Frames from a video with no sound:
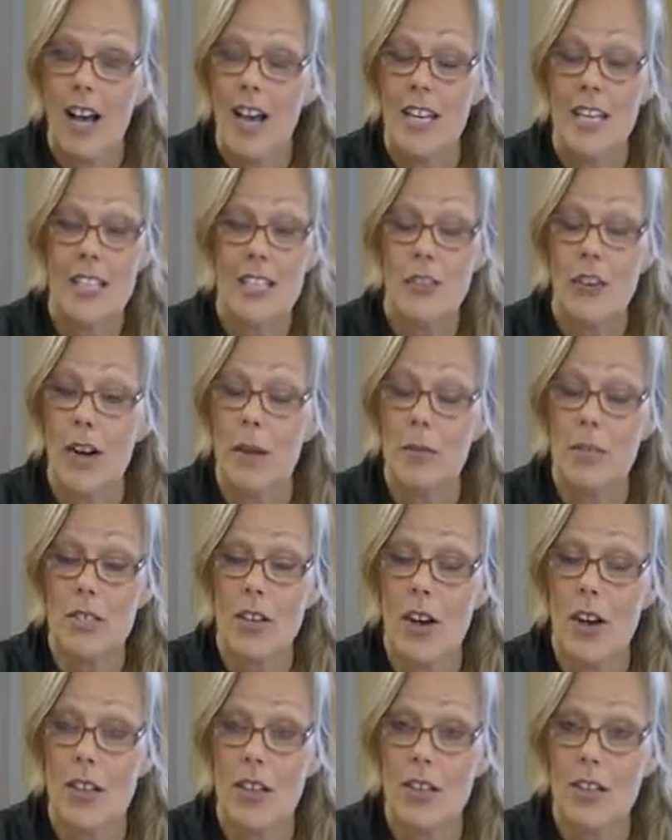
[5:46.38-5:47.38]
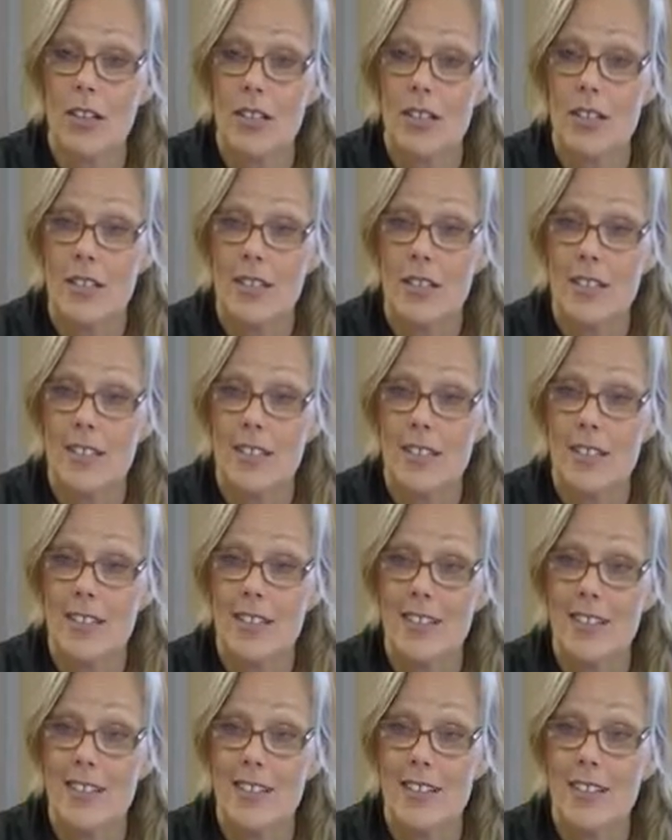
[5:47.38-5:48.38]
I didn't grab his collar.
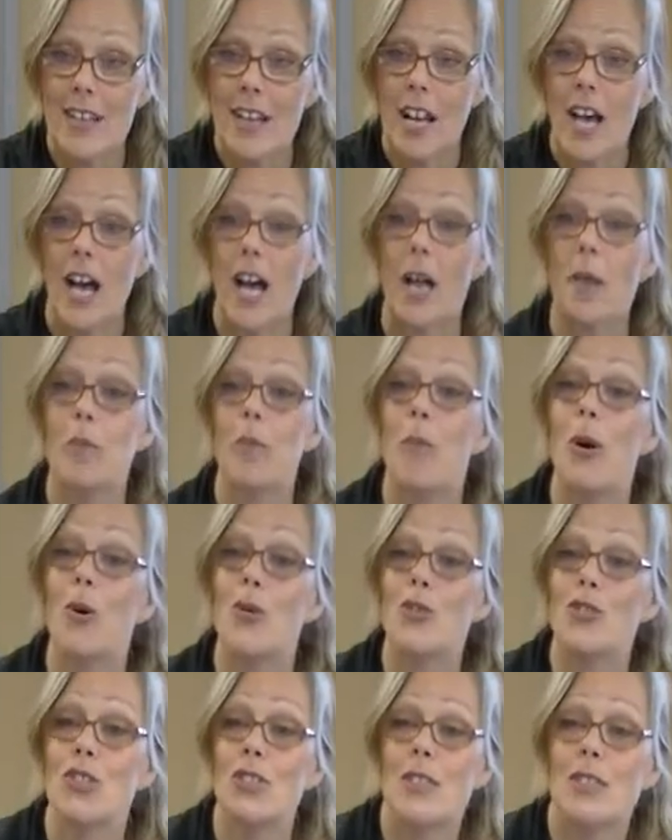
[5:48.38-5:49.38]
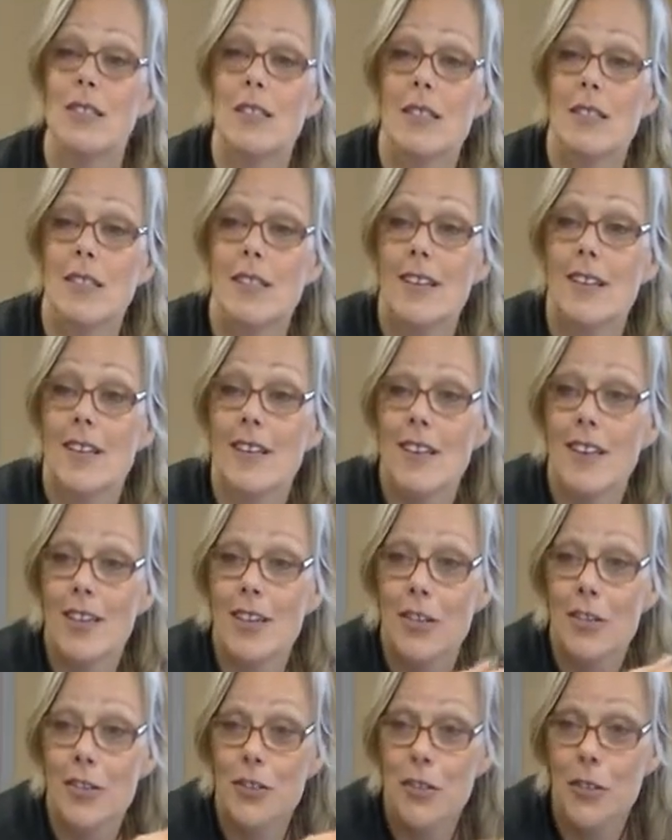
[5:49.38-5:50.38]
I motioned
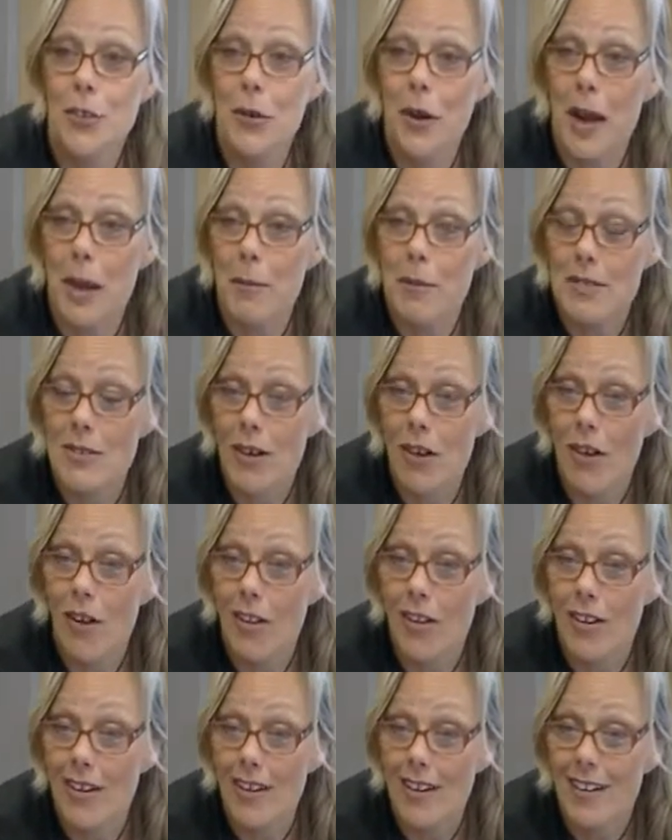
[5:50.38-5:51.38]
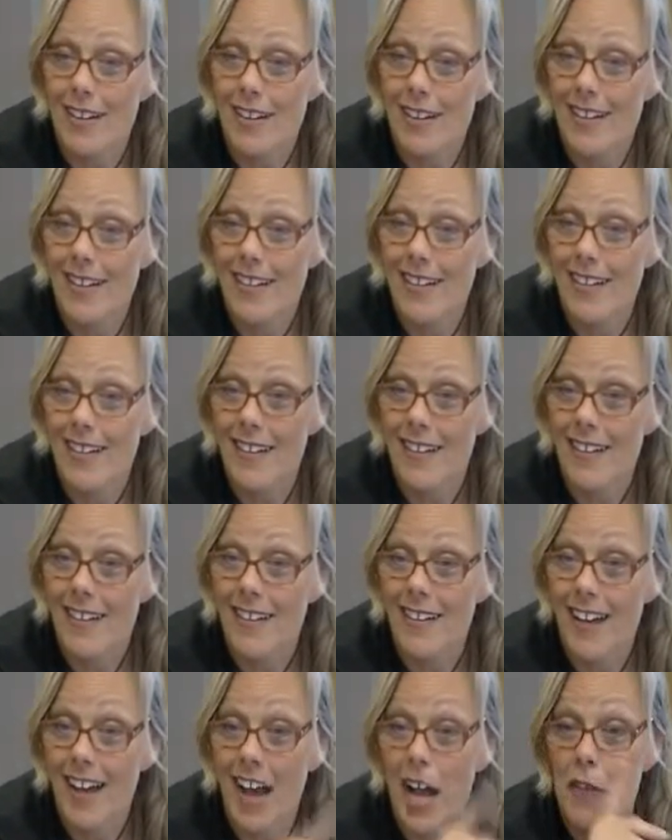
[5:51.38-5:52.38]
to grab his collar.
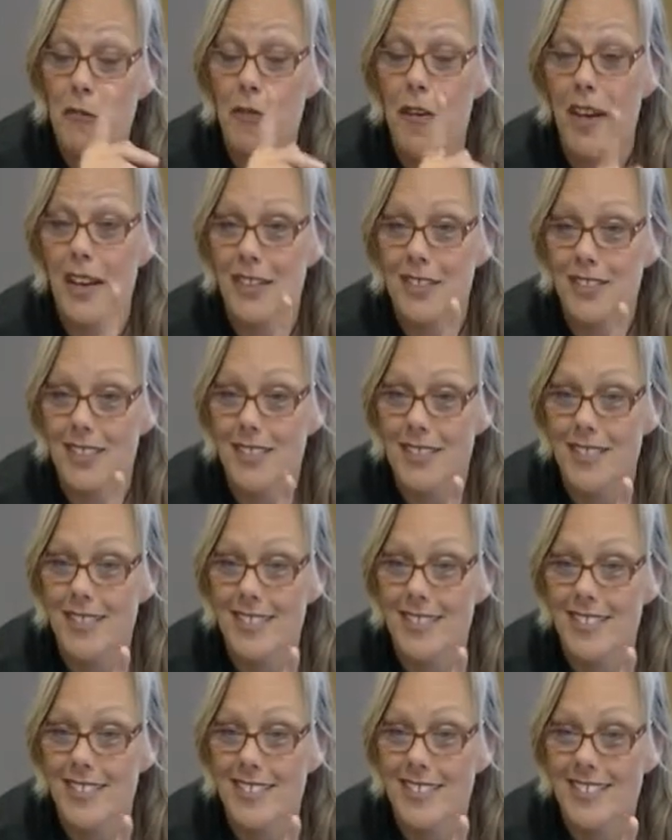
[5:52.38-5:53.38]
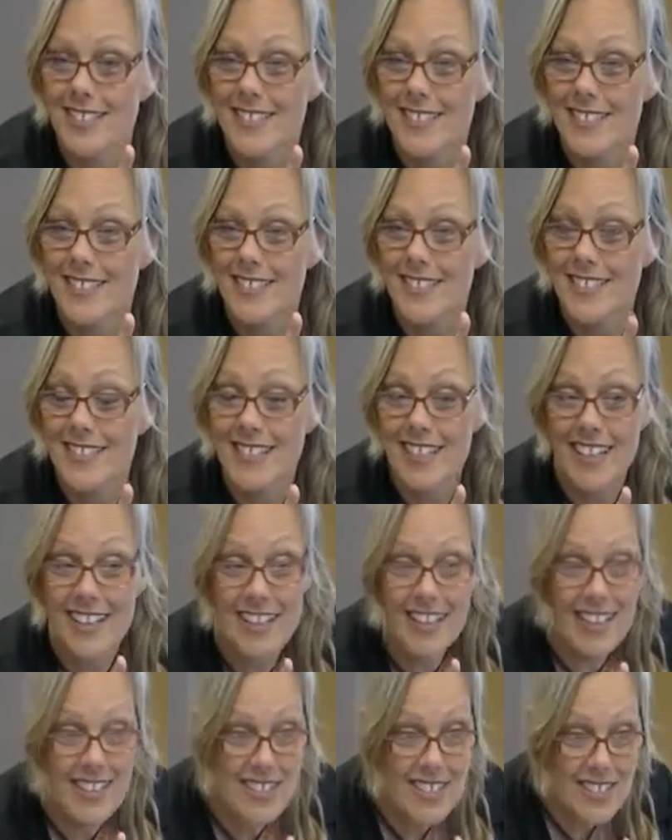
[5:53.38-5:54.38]
I failed.
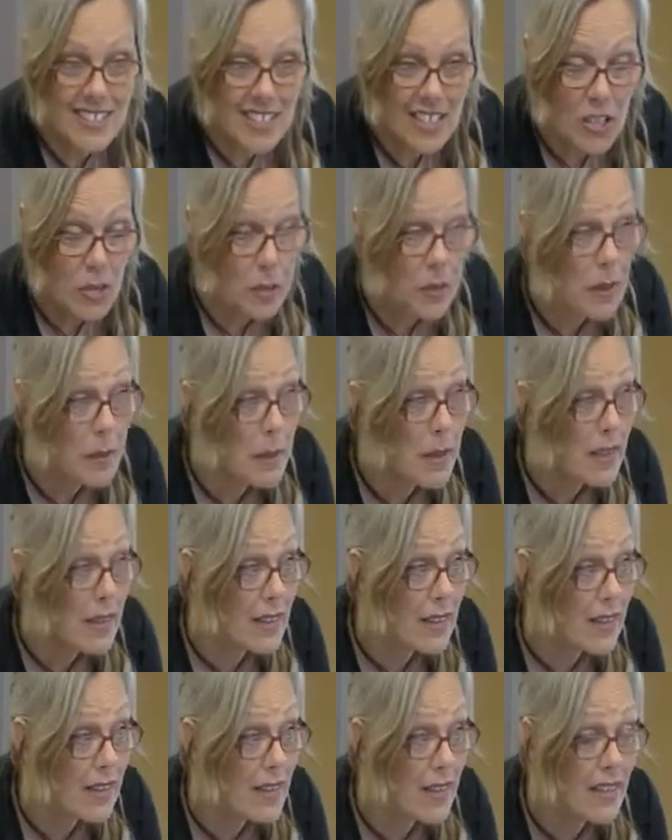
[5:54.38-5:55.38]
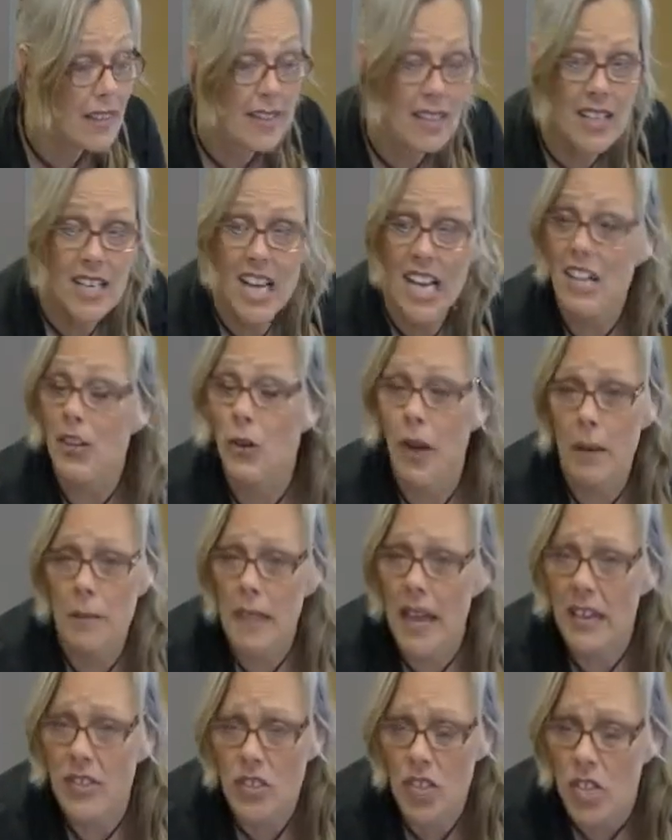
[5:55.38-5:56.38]
And the little stinker bit me. I
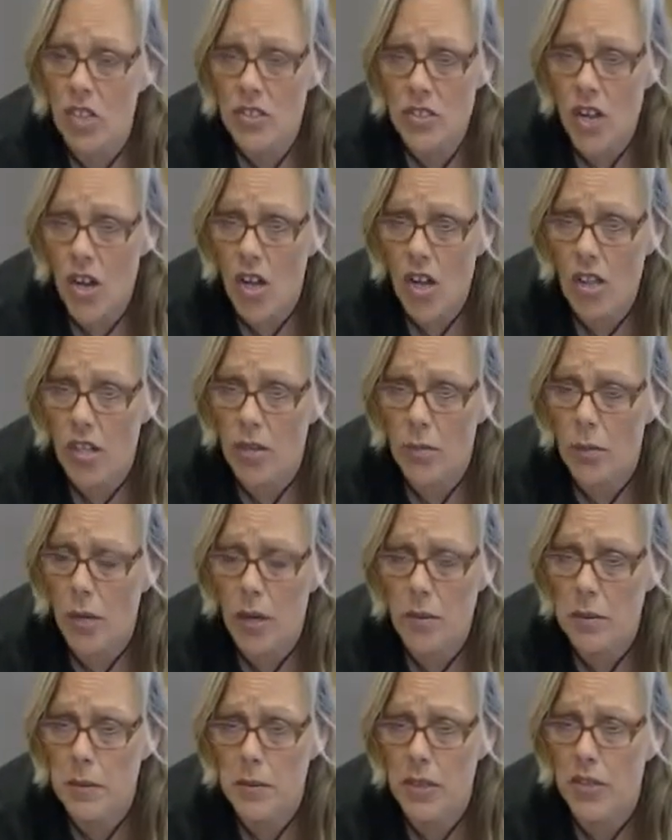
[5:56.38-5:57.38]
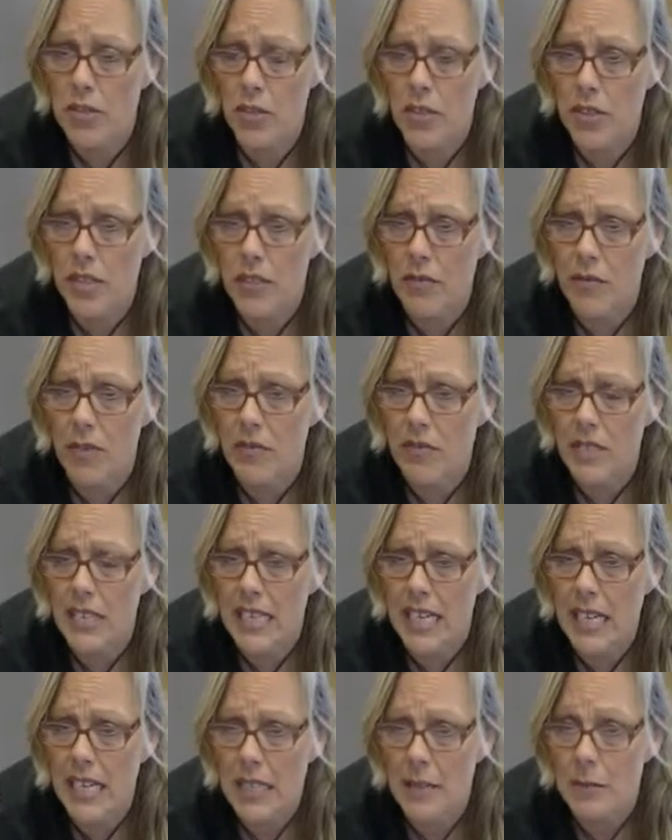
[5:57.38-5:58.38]
grabbed that dog's collar probably 30, 50
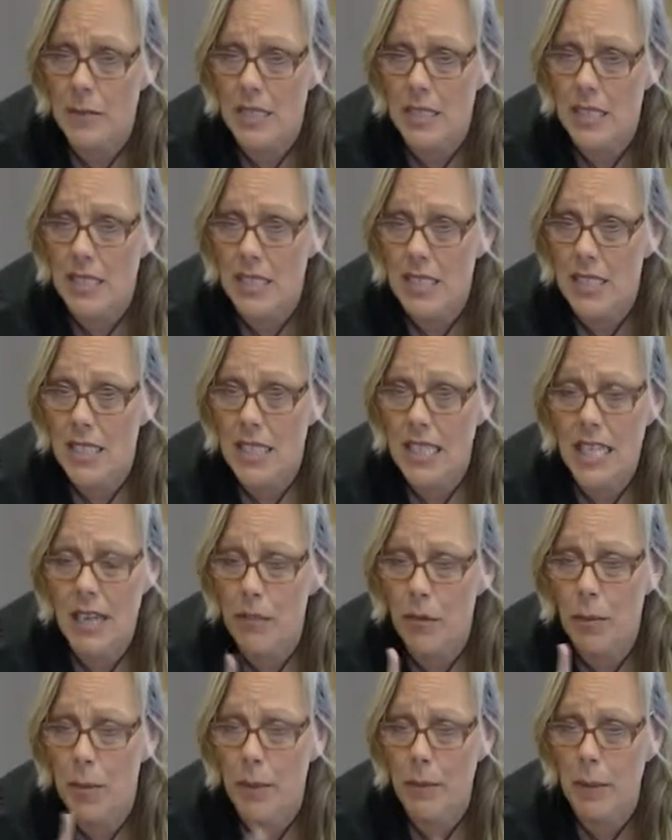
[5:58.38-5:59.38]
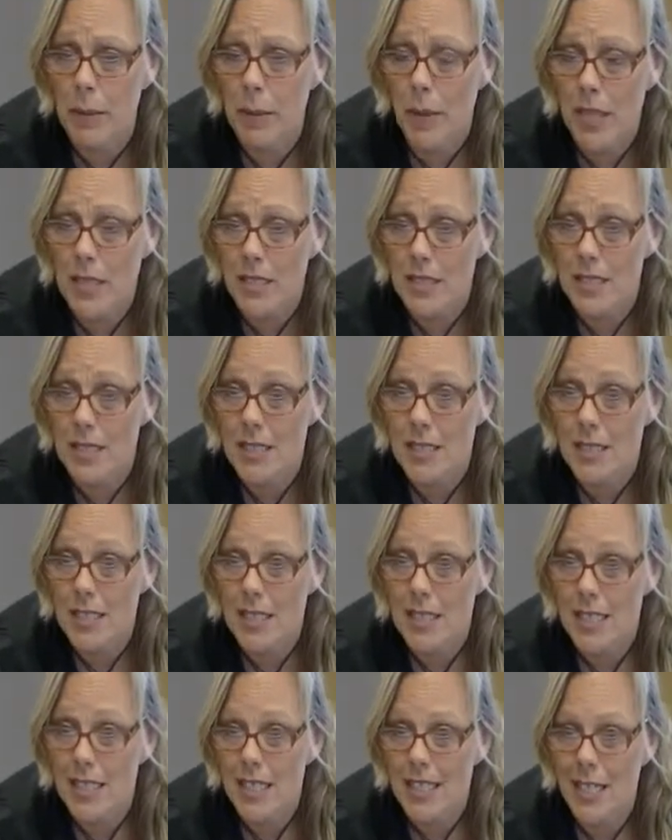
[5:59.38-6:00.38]
times. He never bit me once.
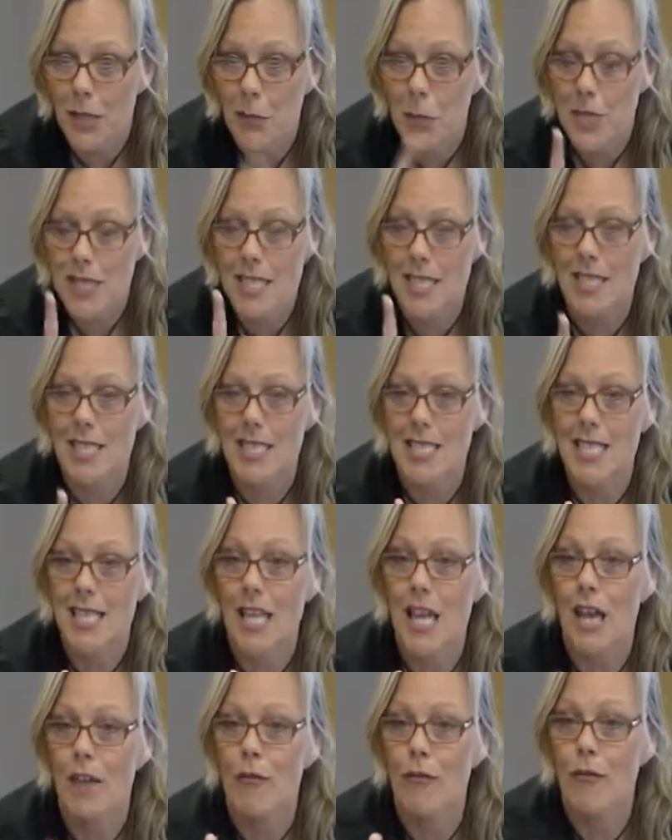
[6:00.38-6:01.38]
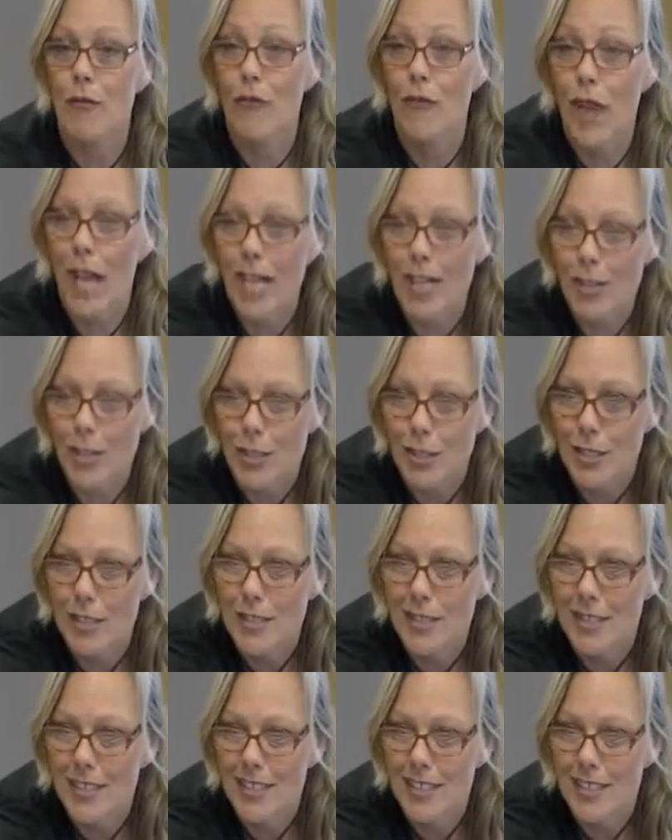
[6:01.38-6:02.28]
It wasn't until I failed.